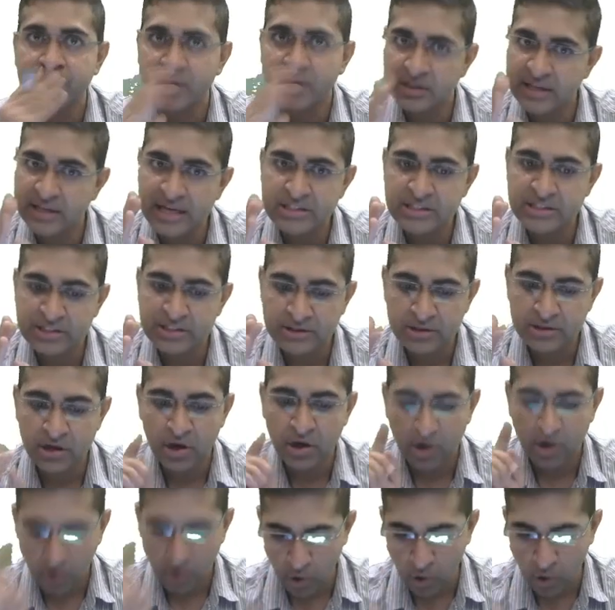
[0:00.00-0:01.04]
Yes,
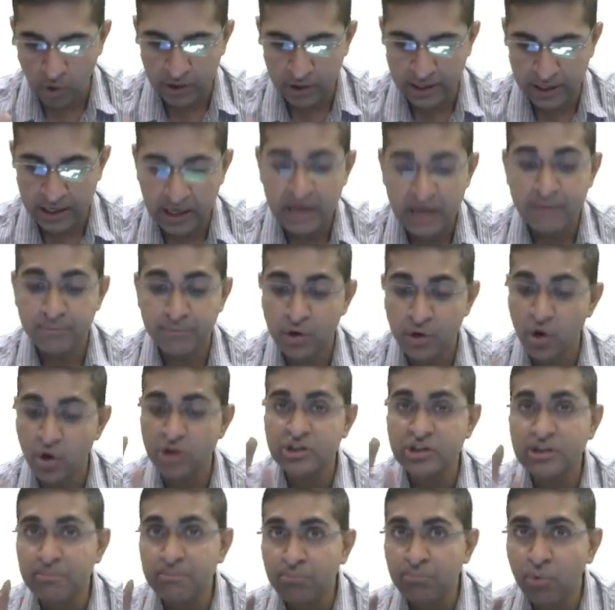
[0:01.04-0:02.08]
okay,
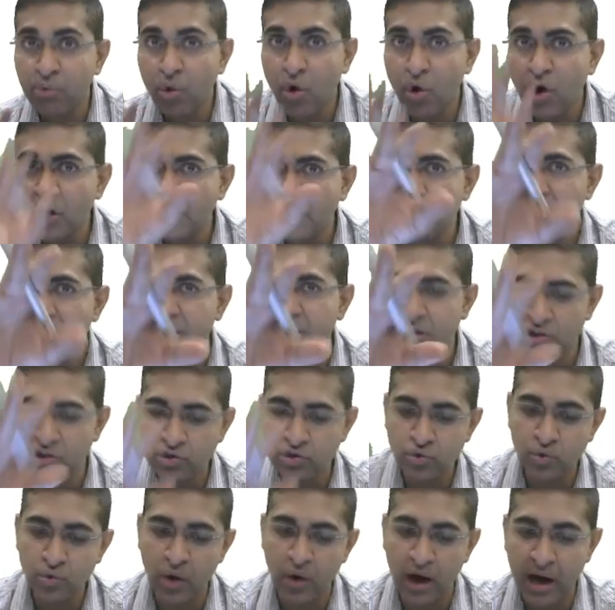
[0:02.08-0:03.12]
because the more near
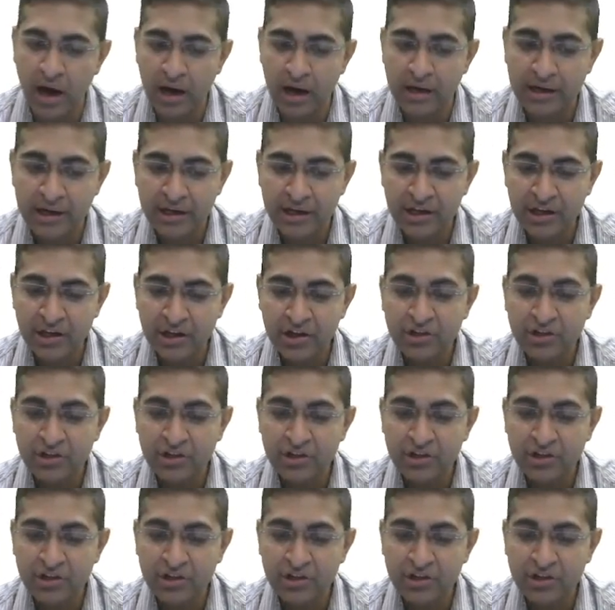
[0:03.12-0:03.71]
you are,